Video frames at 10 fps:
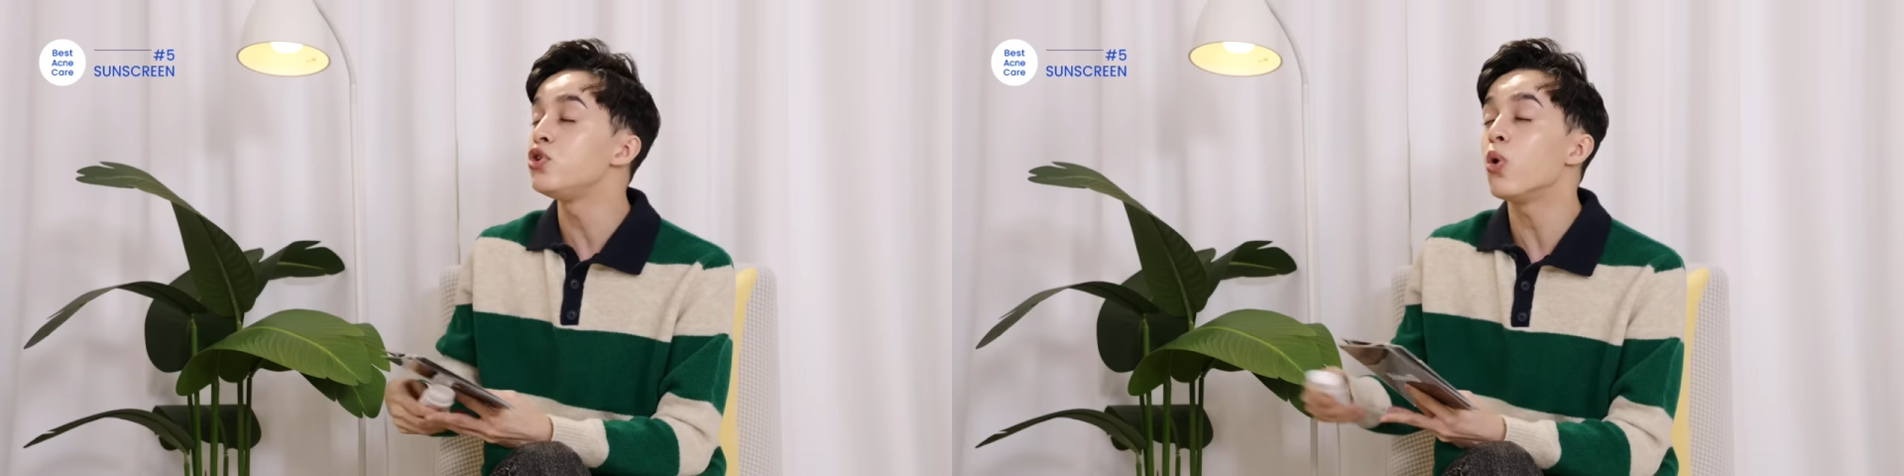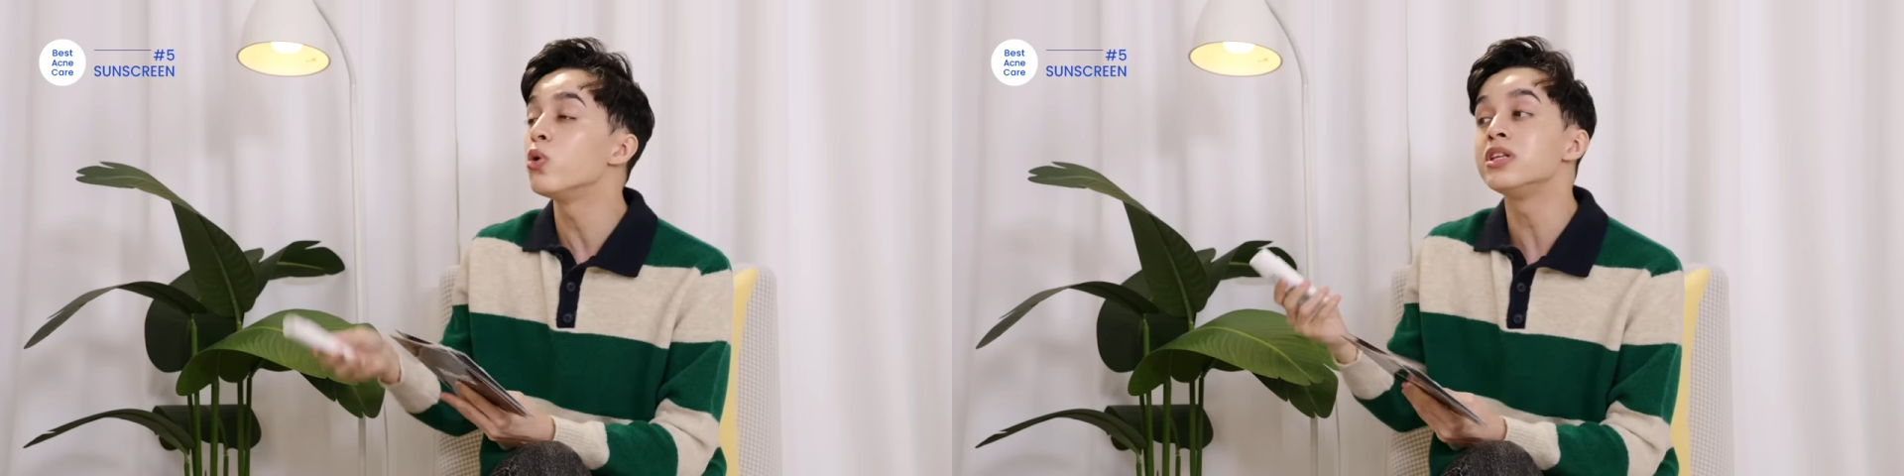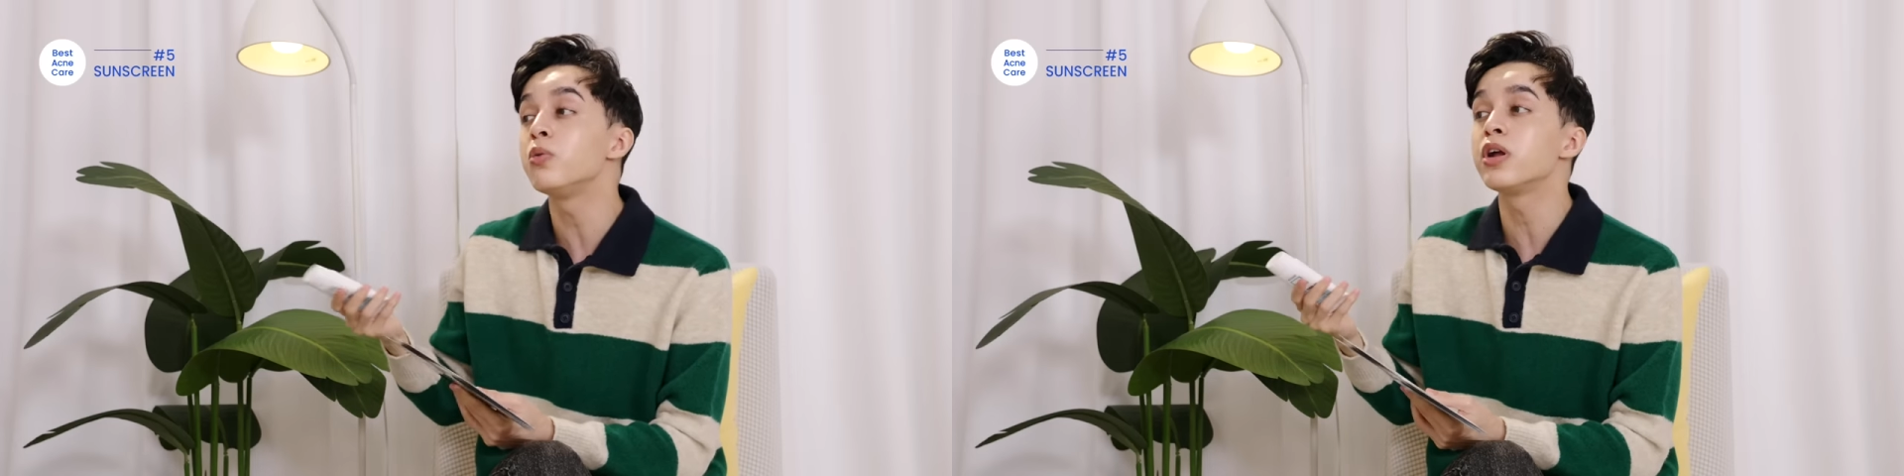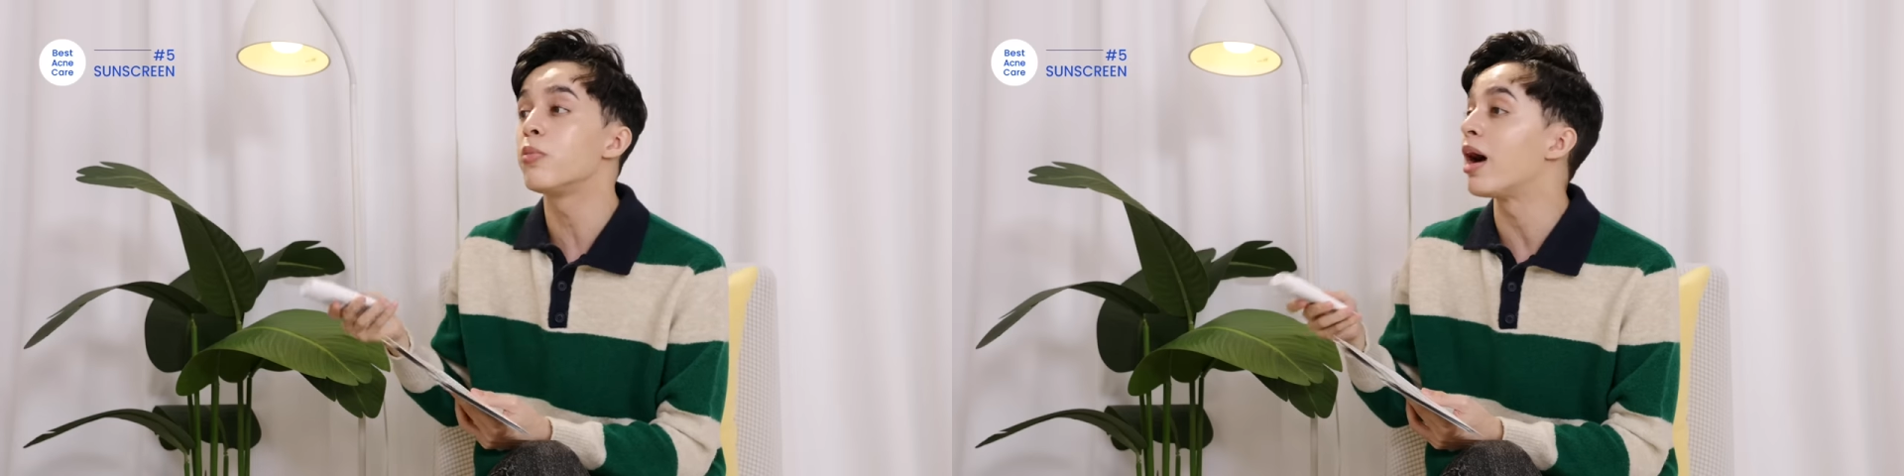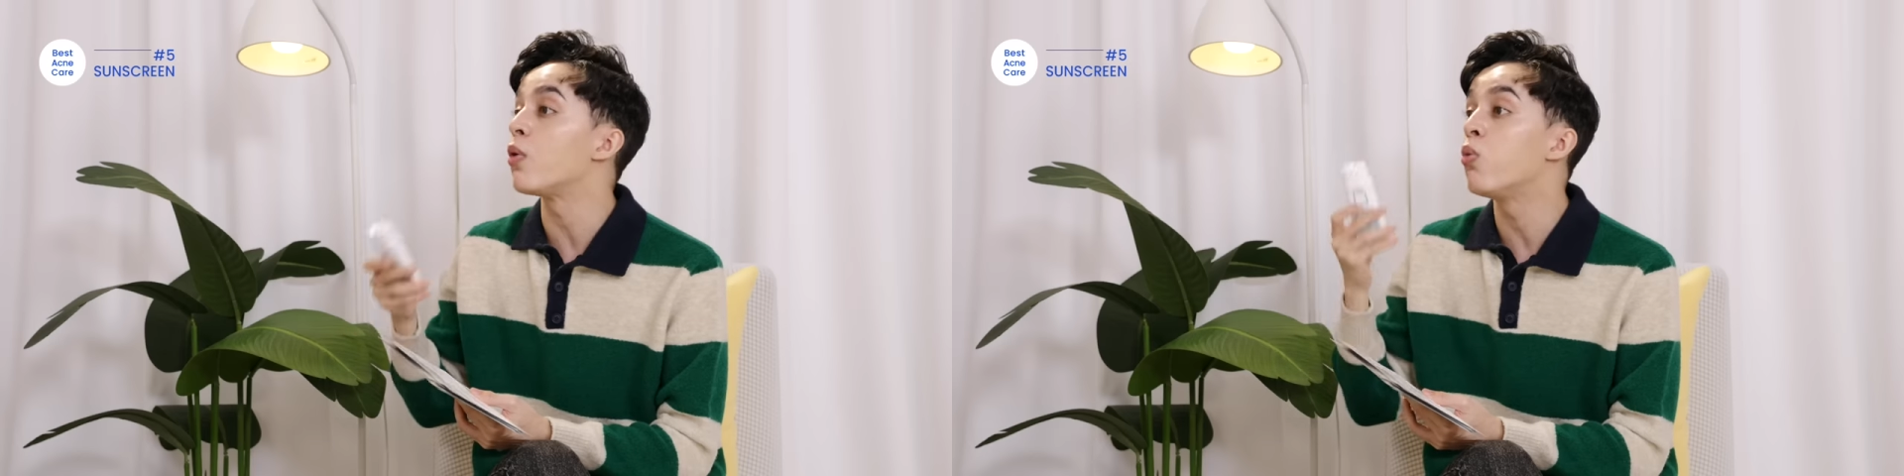you only want to
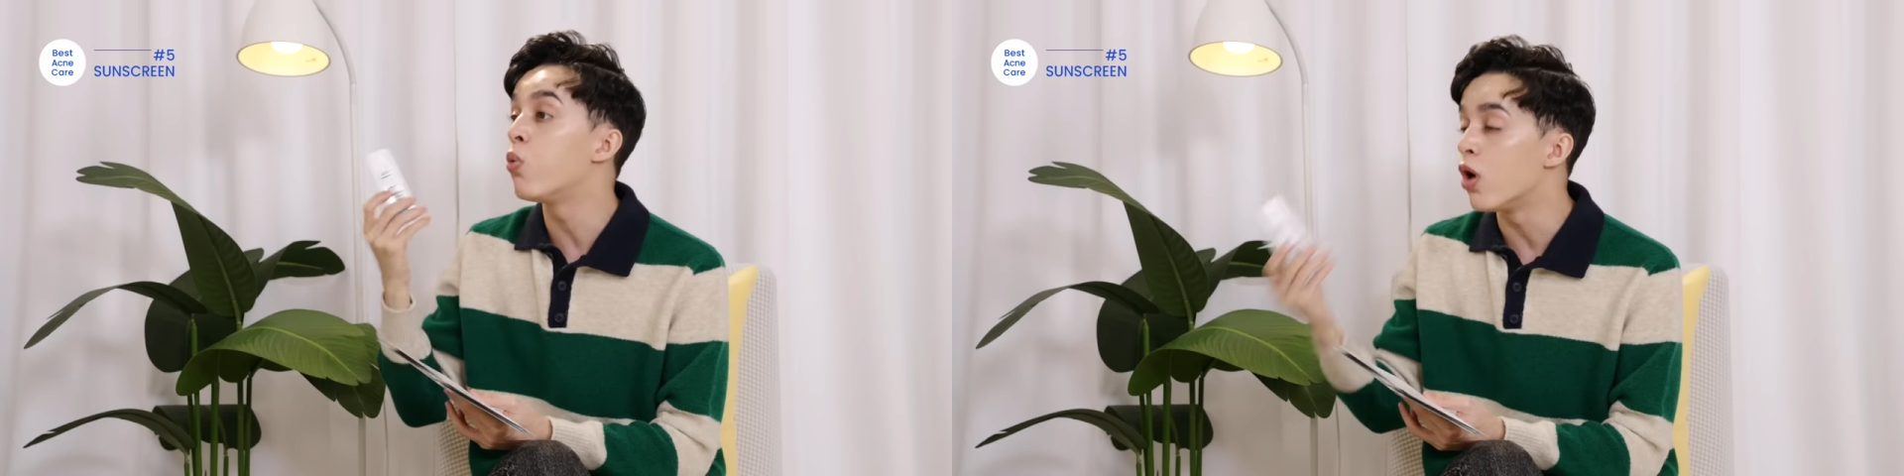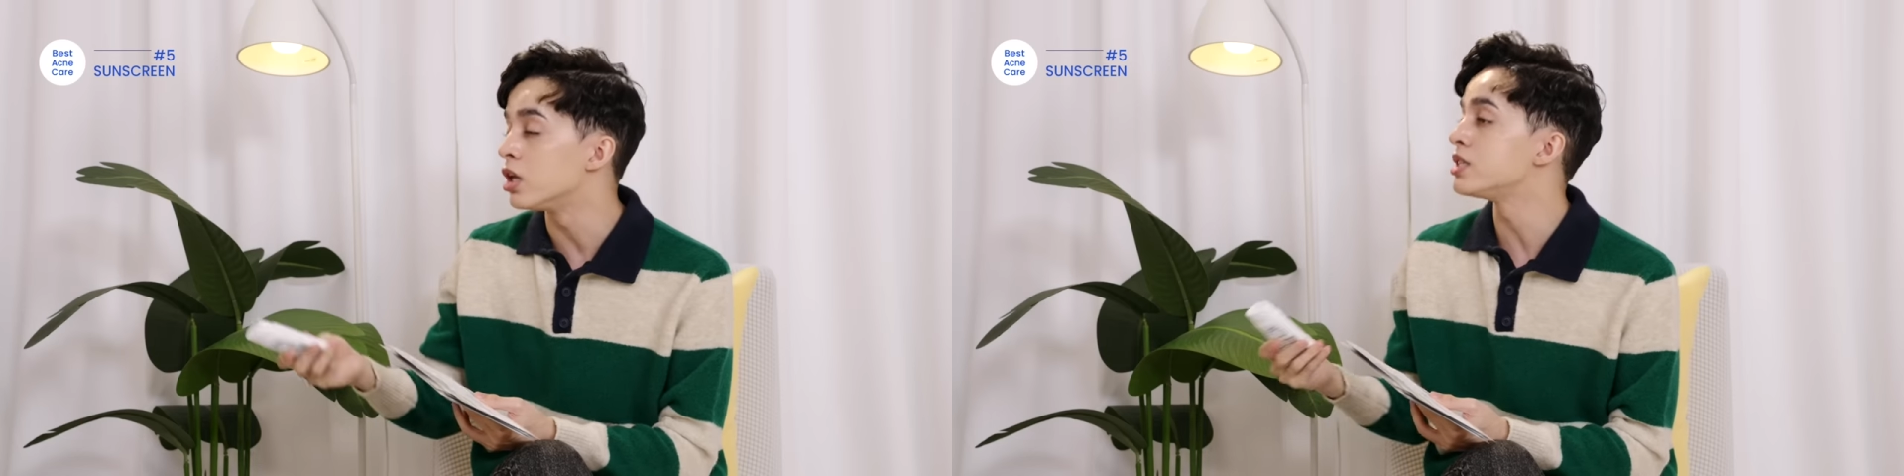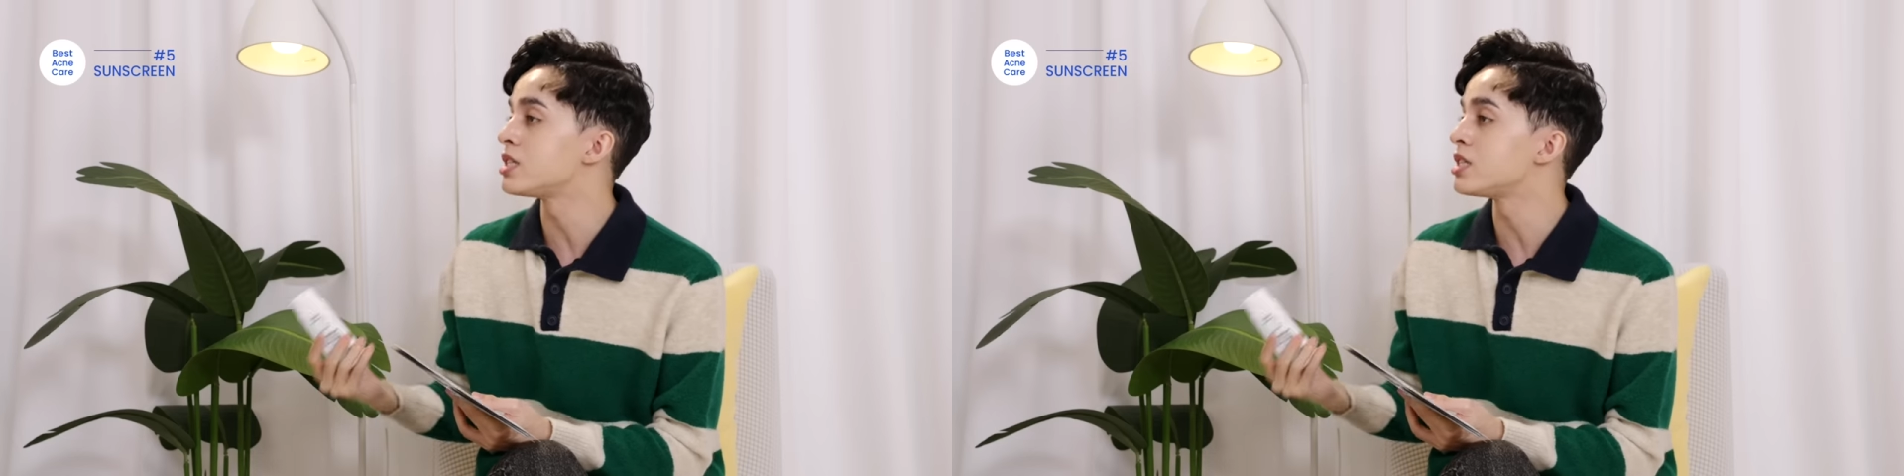buy one